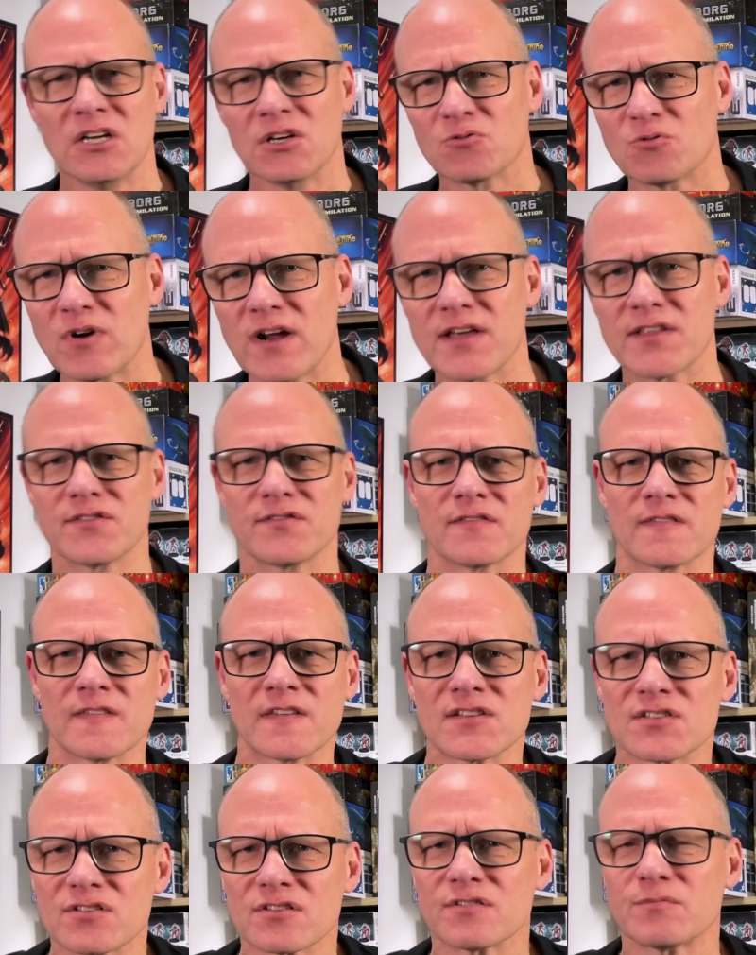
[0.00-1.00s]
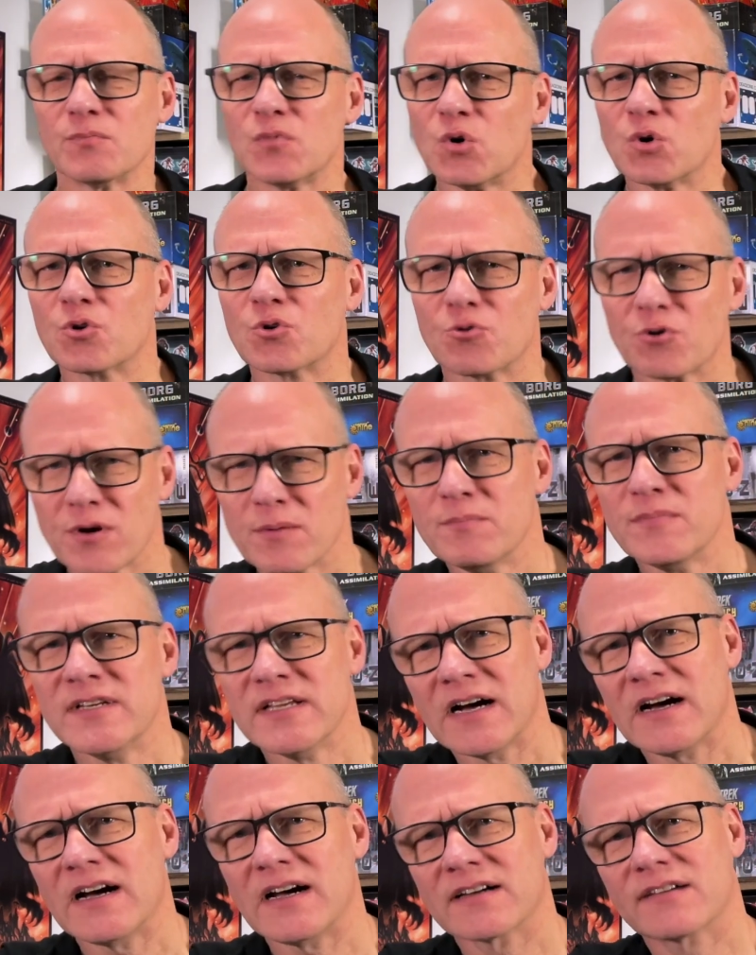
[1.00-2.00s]
rather than the sort of more
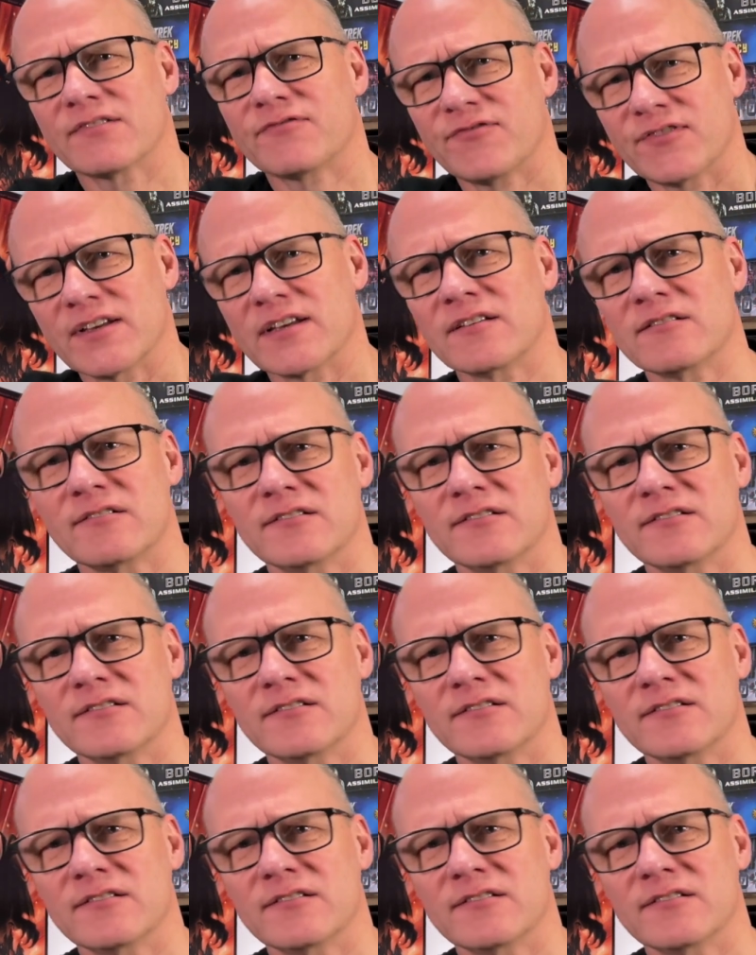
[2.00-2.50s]
grimdark feel